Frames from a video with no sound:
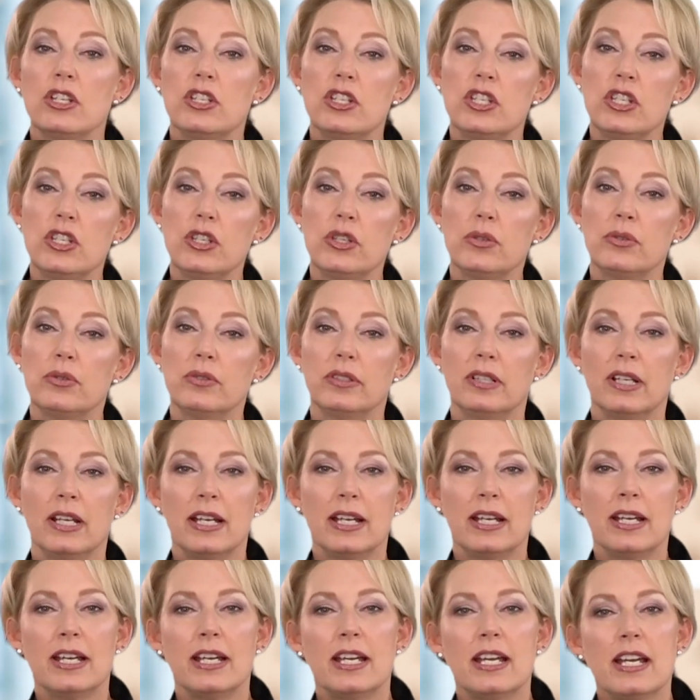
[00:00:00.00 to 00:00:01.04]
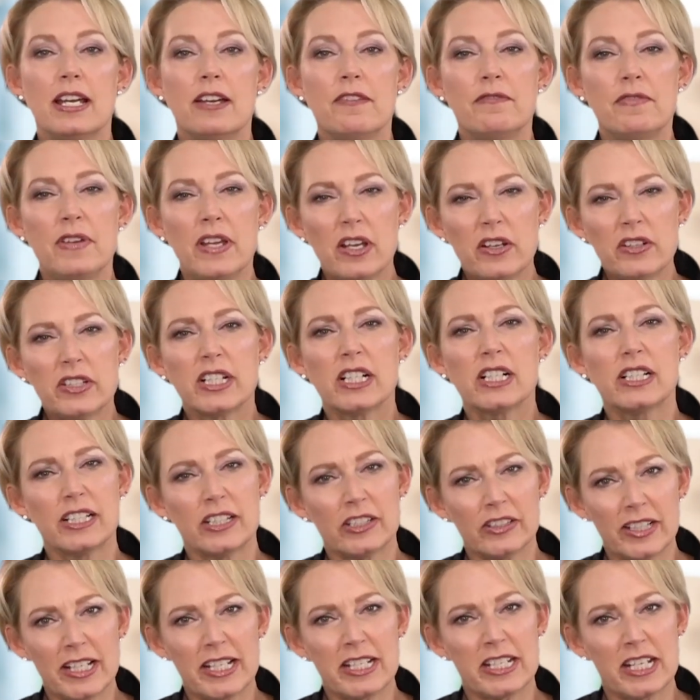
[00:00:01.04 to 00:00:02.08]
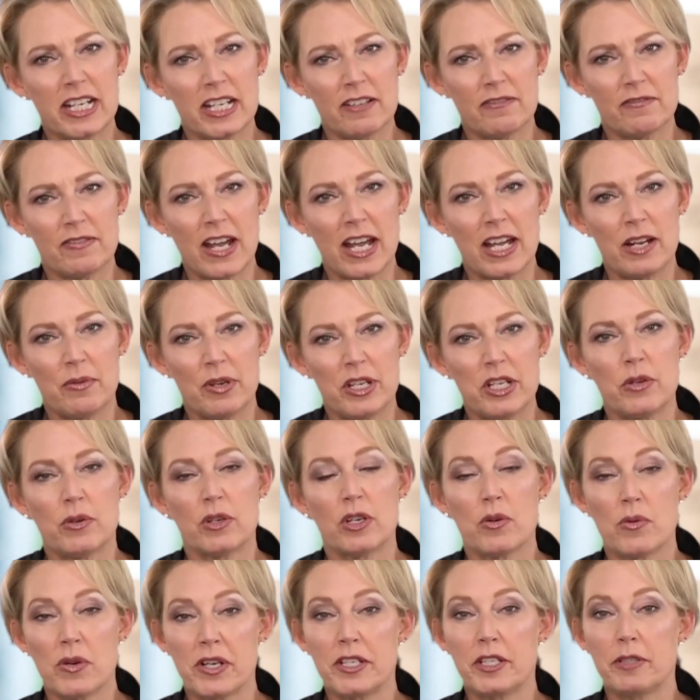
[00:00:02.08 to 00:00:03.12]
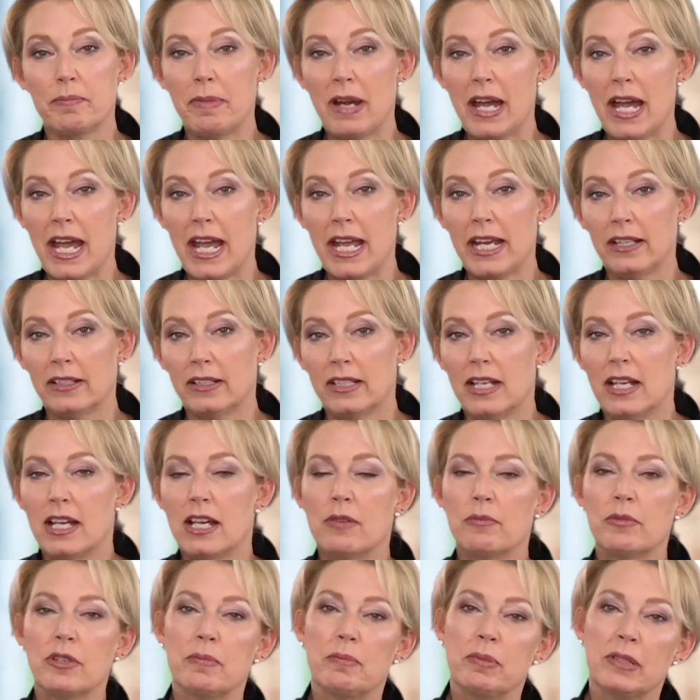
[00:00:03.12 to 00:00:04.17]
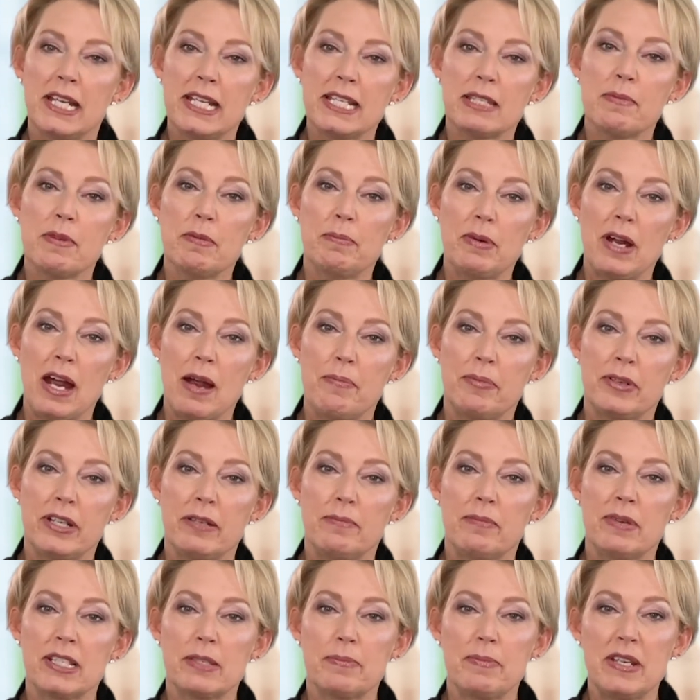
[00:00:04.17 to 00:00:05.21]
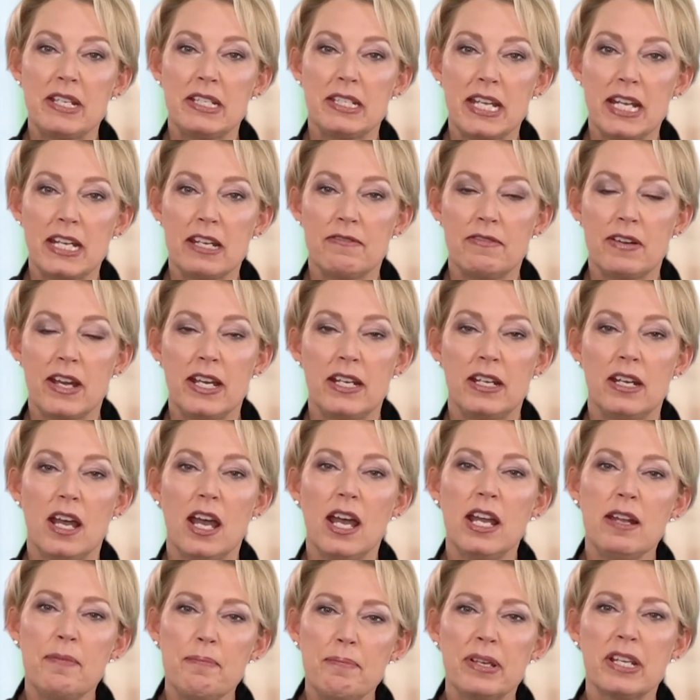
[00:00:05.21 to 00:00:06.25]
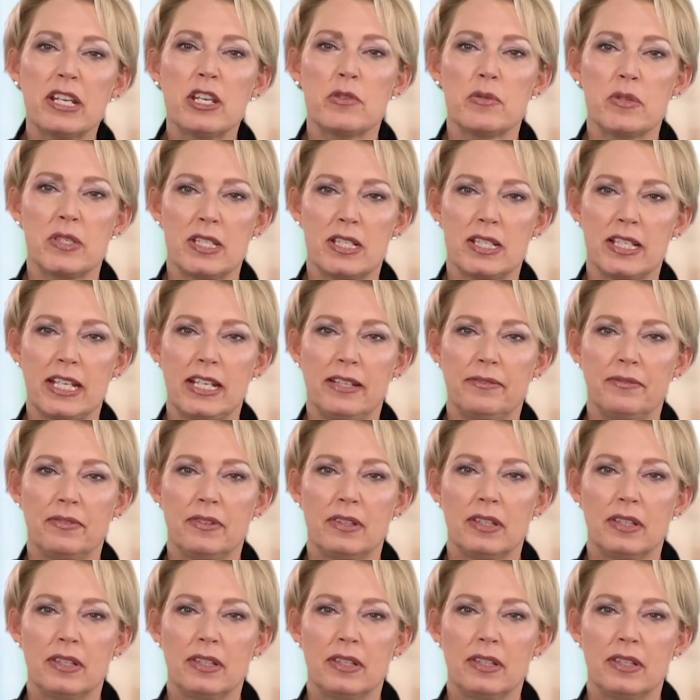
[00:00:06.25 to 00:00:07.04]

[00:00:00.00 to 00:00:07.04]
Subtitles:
2. Fail to clearly identify what you are going to buy. Replacement property must be identified unambiguously.